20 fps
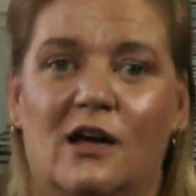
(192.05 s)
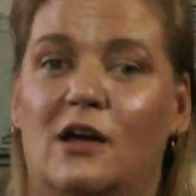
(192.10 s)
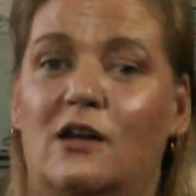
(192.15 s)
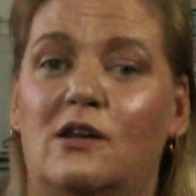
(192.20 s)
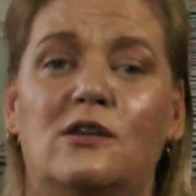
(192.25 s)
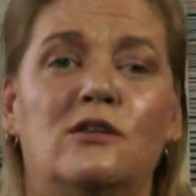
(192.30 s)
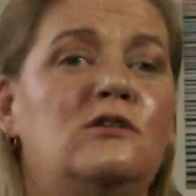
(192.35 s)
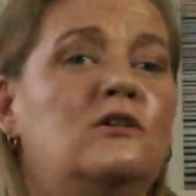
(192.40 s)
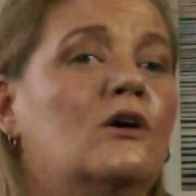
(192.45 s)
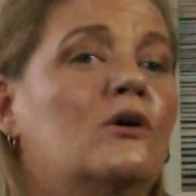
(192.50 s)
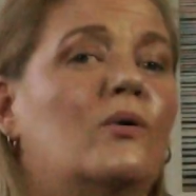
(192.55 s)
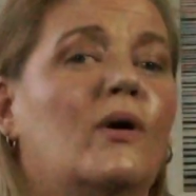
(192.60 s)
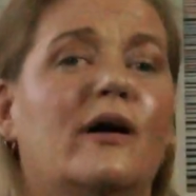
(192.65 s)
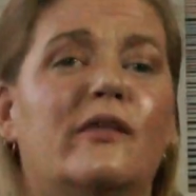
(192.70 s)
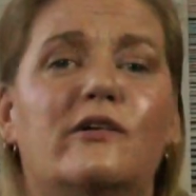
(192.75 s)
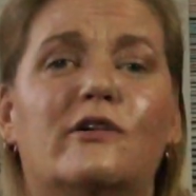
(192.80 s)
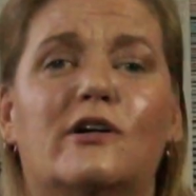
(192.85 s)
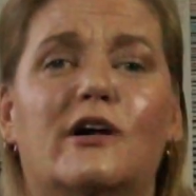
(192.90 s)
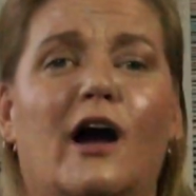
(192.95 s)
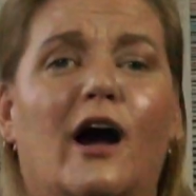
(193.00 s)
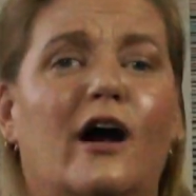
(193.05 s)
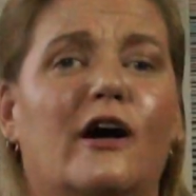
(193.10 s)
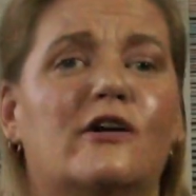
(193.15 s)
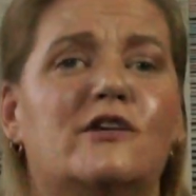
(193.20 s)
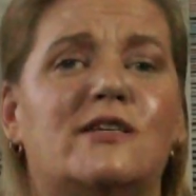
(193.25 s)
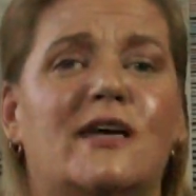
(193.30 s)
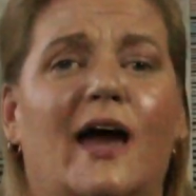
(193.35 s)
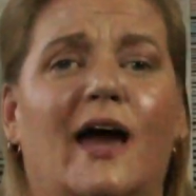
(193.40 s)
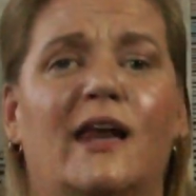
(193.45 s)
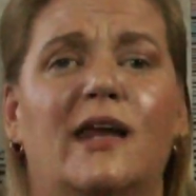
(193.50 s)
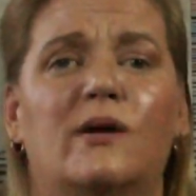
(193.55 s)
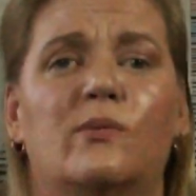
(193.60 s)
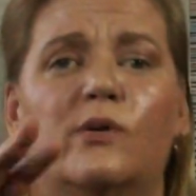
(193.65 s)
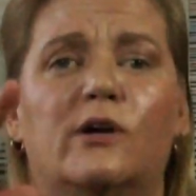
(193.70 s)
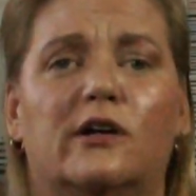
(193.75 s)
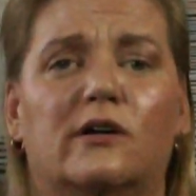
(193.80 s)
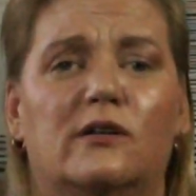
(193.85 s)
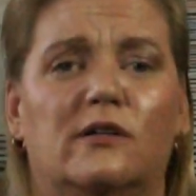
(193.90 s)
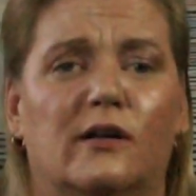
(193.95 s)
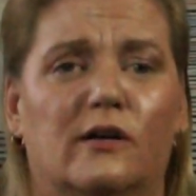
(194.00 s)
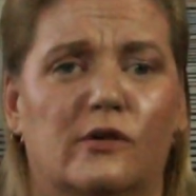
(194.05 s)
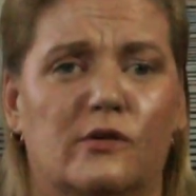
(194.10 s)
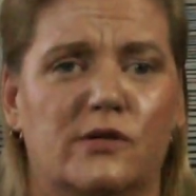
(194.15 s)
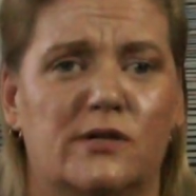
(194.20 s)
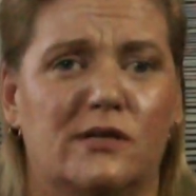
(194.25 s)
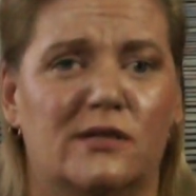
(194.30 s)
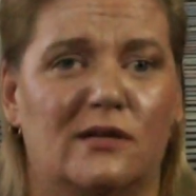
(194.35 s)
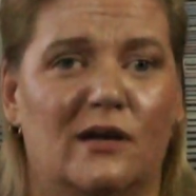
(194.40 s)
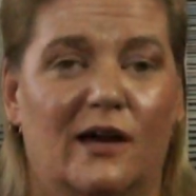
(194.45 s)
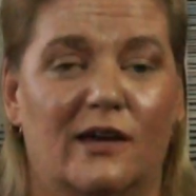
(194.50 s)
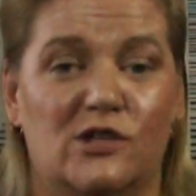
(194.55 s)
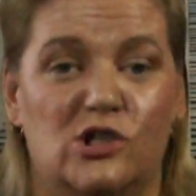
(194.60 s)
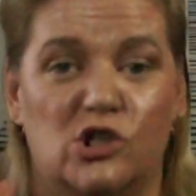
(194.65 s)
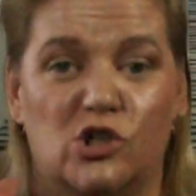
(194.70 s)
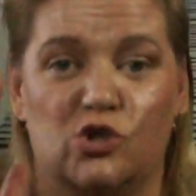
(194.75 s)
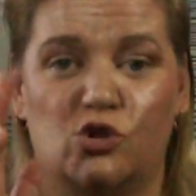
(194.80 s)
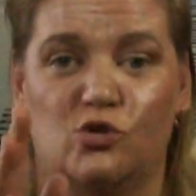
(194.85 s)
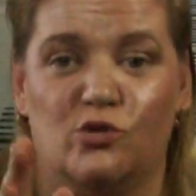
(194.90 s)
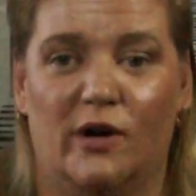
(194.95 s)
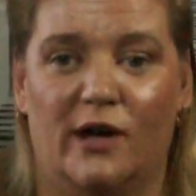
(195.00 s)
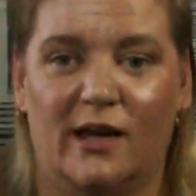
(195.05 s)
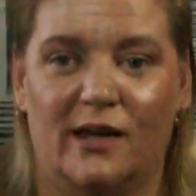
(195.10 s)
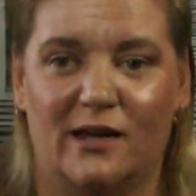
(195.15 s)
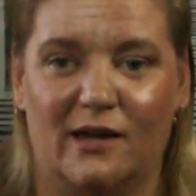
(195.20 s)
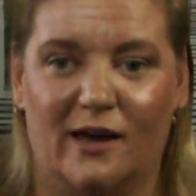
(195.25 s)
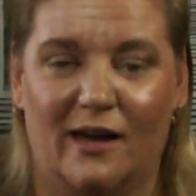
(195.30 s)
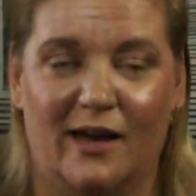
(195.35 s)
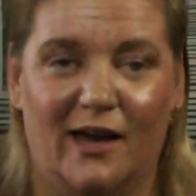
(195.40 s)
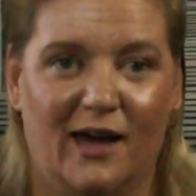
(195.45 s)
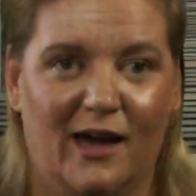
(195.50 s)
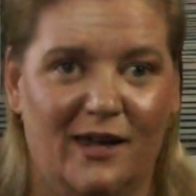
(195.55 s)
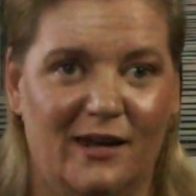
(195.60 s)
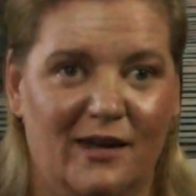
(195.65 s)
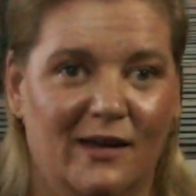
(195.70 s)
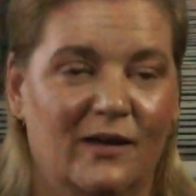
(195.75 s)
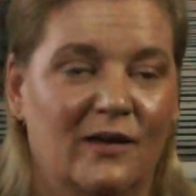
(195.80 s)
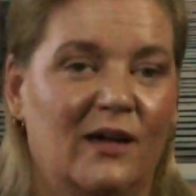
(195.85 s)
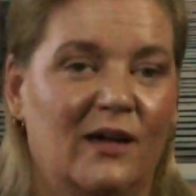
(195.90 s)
No other cars anywhere close, straight ahead.